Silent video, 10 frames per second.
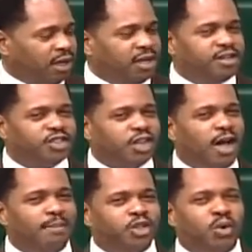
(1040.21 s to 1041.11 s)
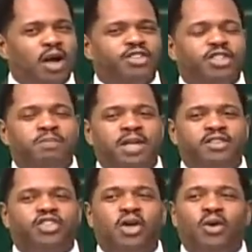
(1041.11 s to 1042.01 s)
It has come to us to
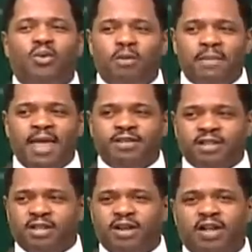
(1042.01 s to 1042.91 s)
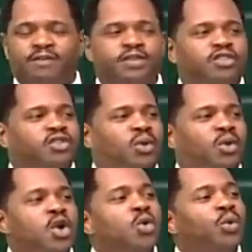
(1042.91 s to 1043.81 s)
mean a sort of romantic love, and
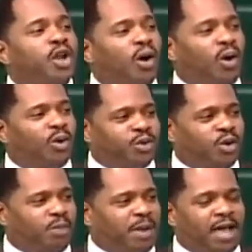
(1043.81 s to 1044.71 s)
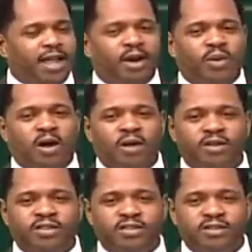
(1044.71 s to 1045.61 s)
so we all know about
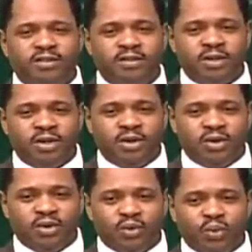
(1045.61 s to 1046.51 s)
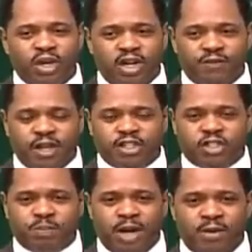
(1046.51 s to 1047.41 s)
eros. We've
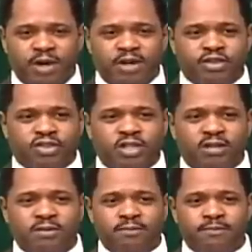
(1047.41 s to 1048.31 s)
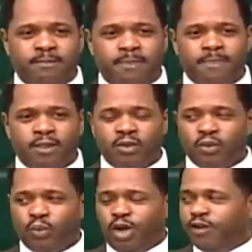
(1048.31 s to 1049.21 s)
experienced it.
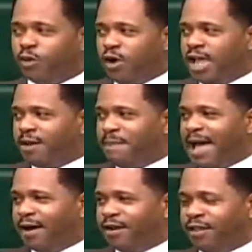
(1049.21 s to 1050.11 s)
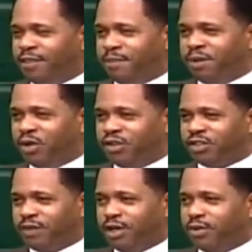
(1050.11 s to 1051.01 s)
We've read about it in the
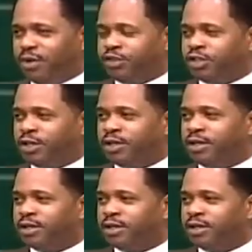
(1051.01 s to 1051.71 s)
beauties of literature.